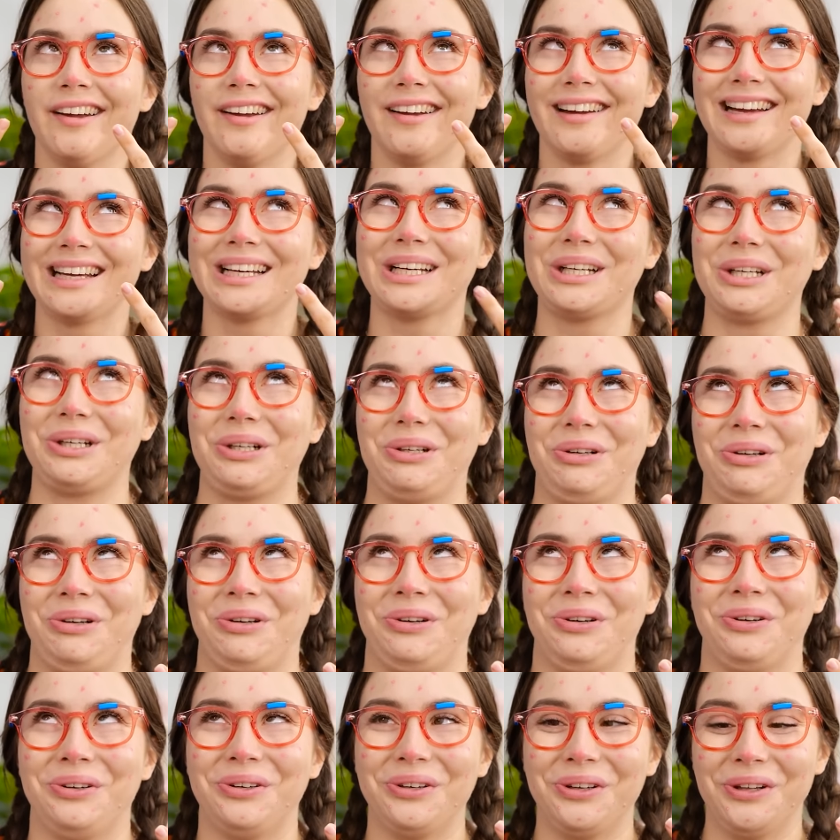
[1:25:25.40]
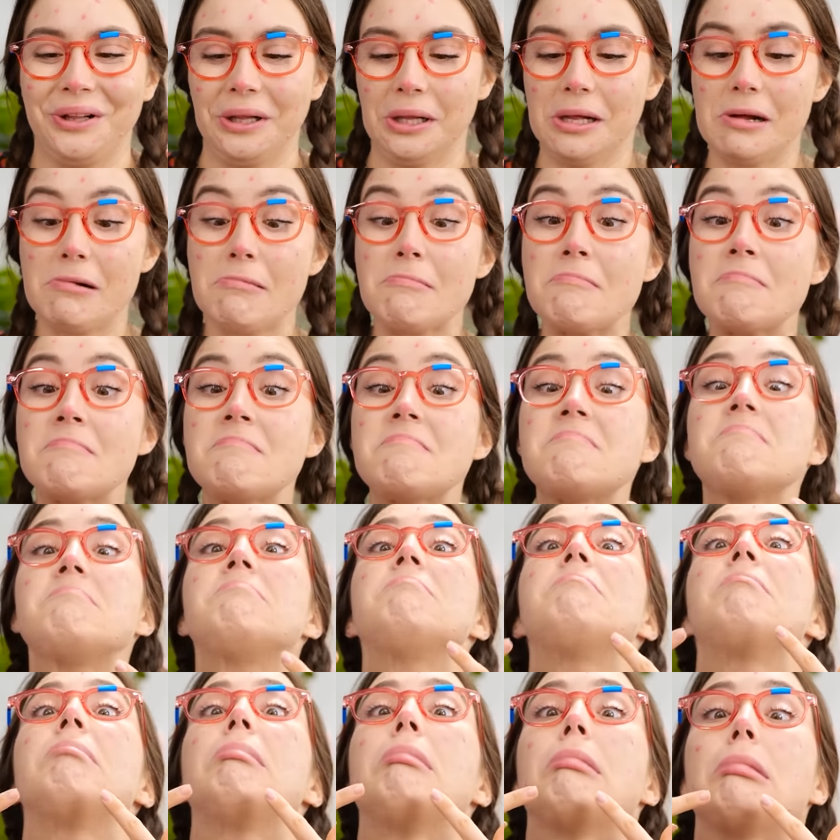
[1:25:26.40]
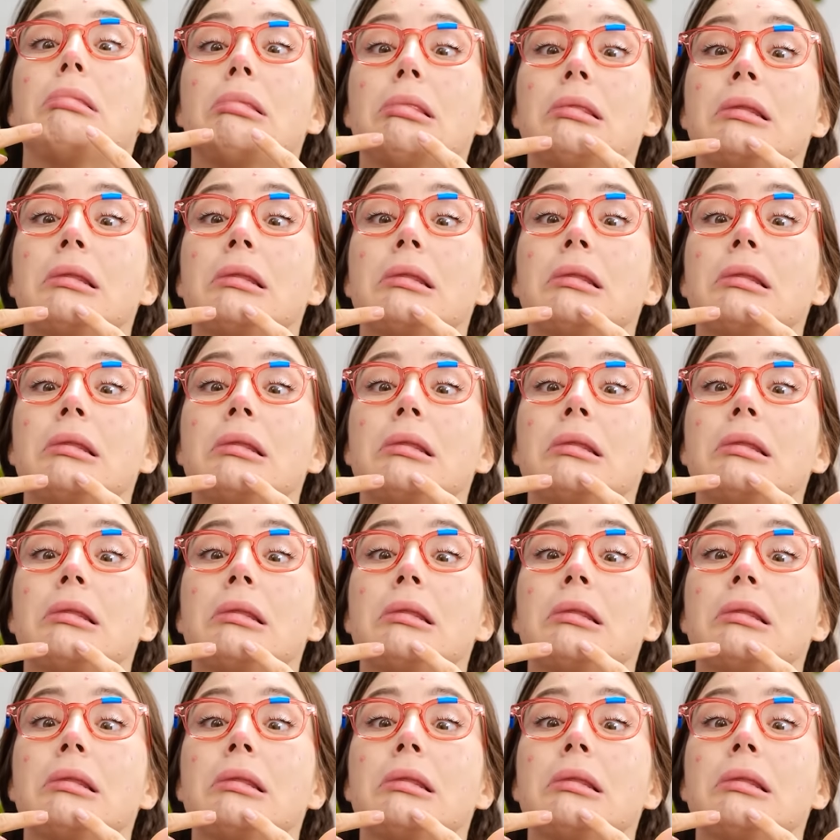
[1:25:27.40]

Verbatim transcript: That was a big one! How about